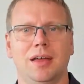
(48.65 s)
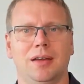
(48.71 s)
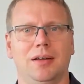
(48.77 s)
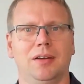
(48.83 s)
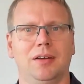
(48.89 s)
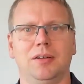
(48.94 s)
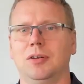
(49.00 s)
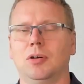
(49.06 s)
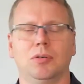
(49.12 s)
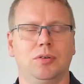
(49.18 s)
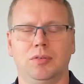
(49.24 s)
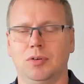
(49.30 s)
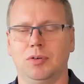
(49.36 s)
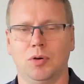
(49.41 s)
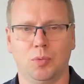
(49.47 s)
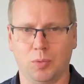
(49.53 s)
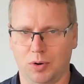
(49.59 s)
No
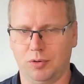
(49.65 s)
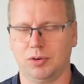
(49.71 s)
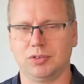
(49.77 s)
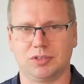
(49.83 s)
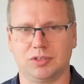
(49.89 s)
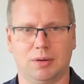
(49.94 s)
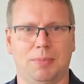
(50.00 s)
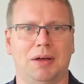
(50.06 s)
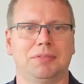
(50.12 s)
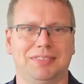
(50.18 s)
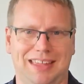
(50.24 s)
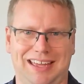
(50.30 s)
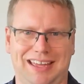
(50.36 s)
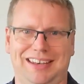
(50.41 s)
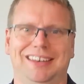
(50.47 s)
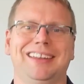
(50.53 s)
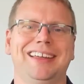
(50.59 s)
worries about
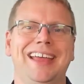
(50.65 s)
that.